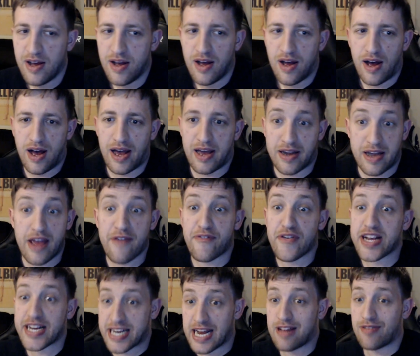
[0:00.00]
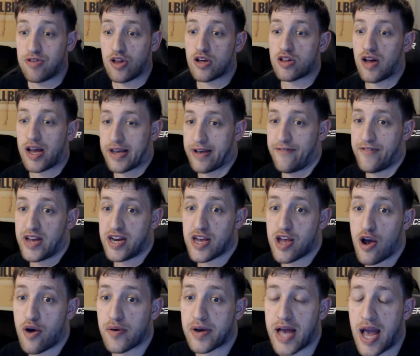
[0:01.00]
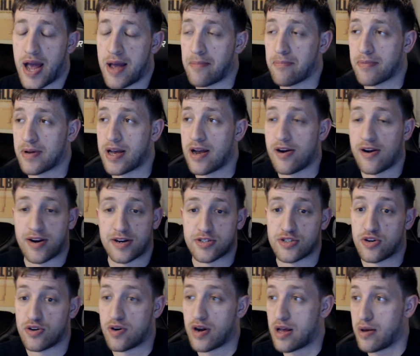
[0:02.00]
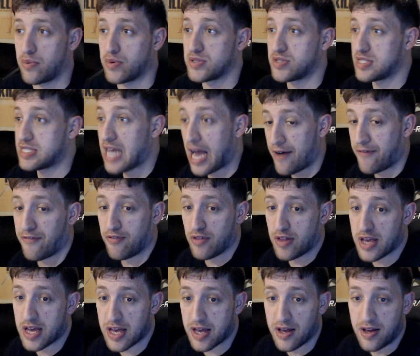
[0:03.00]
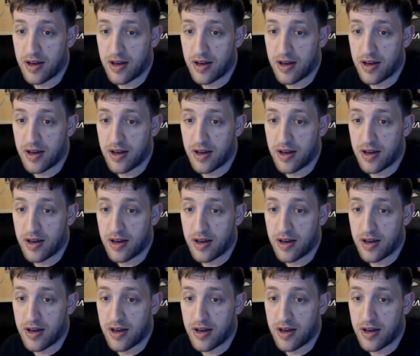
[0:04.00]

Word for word: And if he did look like a video game character, it was definitely